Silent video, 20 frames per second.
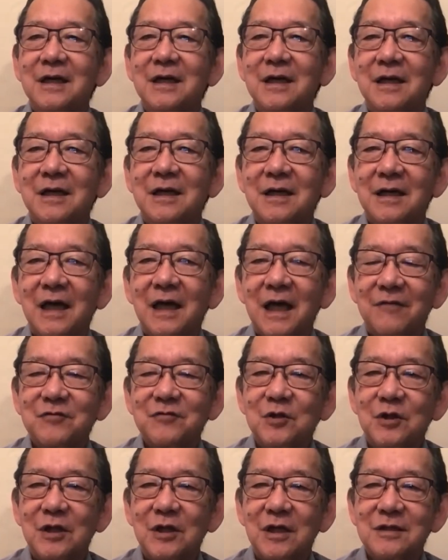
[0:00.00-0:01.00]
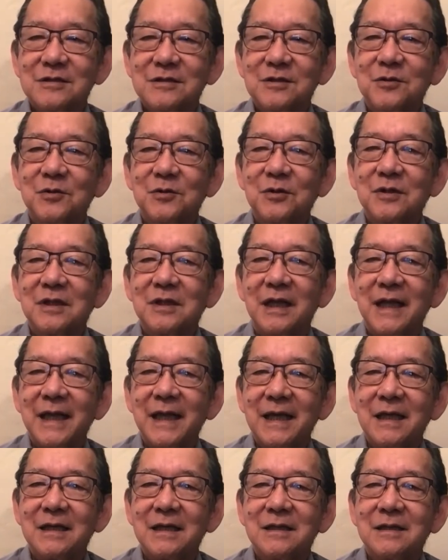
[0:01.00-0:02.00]
after law school
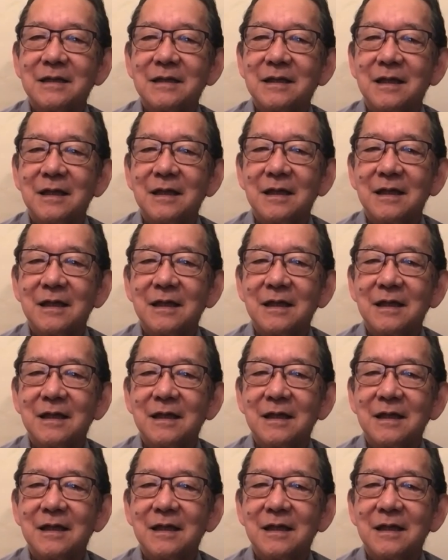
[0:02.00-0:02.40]
and